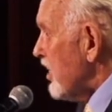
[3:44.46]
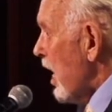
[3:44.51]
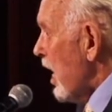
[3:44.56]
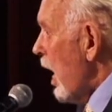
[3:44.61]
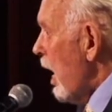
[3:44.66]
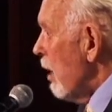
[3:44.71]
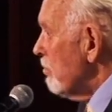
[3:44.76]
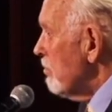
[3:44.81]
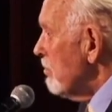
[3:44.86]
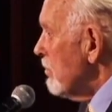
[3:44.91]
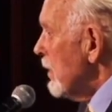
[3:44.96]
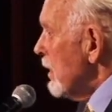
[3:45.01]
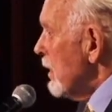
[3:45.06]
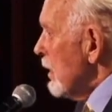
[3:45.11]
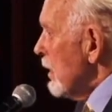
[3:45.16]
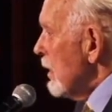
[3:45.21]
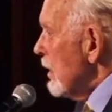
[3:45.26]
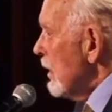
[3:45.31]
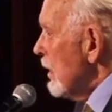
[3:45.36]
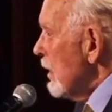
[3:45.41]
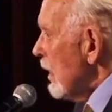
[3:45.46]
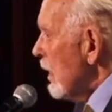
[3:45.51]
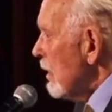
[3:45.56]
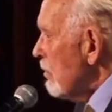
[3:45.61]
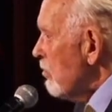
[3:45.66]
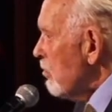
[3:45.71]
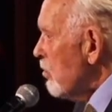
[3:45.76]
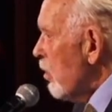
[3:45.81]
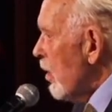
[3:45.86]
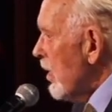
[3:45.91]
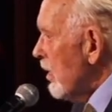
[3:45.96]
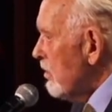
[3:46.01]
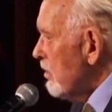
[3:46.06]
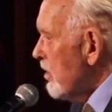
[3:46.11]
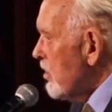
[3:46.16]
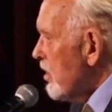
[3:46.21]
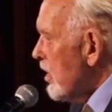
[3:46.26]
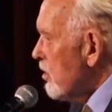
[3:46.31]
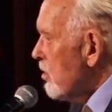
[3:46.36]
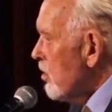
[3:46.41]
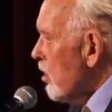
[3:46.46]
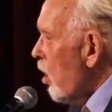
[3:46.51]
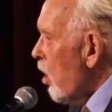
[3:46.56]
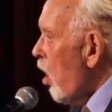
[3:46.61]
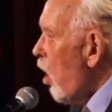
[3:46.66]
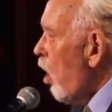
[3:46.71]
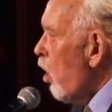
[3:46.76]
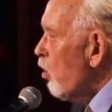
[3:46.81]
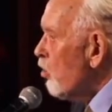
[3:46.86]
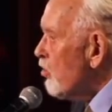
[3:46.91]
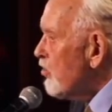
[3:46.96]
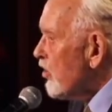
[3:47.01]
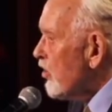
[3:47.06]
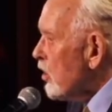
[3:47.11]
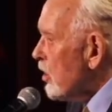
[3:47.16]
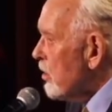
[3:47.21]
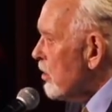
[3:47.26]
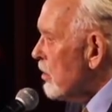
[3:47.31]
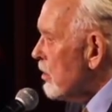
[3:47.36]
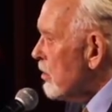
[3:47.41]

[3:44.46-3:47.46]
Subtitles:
come and when they're over.